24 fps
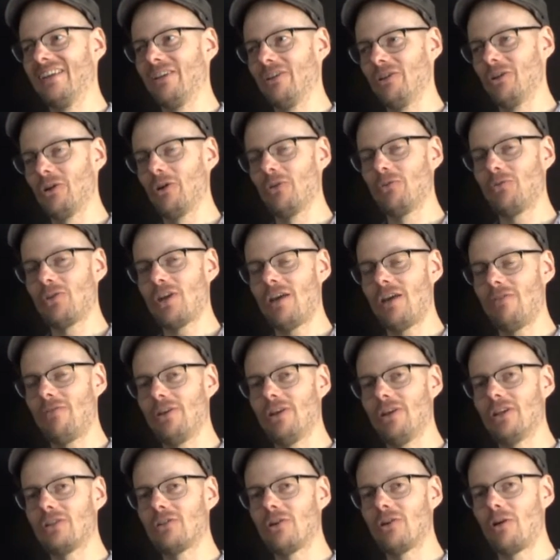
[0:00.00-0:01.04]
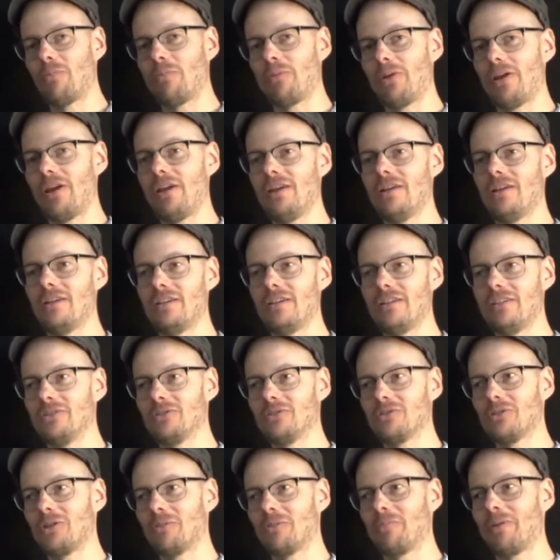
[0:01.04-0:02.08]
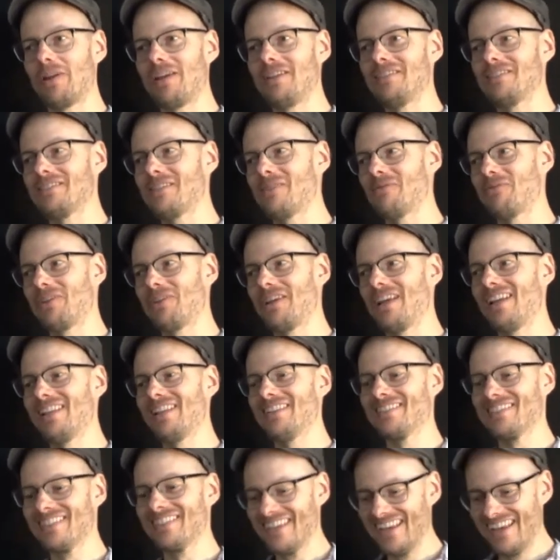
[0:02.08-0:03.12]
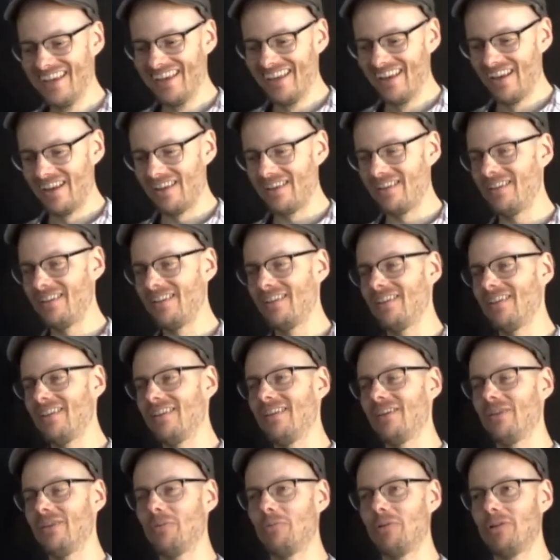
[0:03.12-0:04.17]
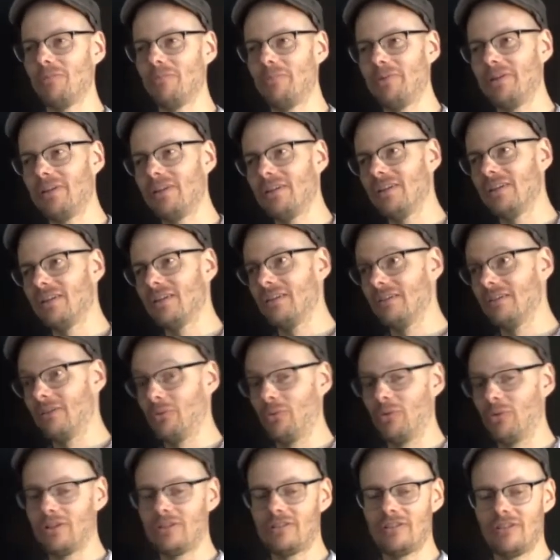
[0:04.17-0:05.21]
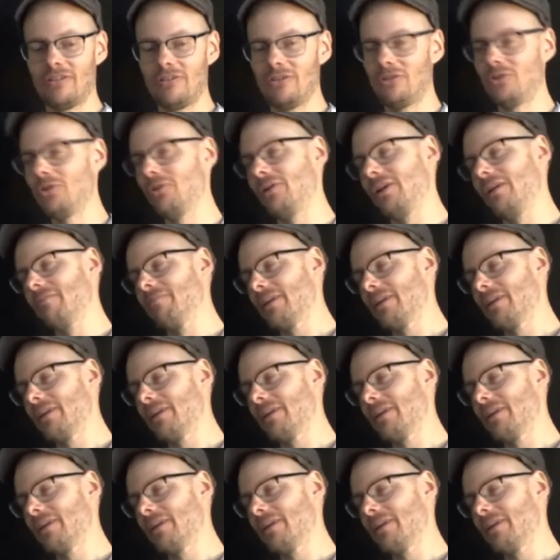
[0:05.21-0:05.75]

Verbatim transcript: You know, if you have a guitar player and you start playing something else, he, he will be, uh, oh, what are you doing?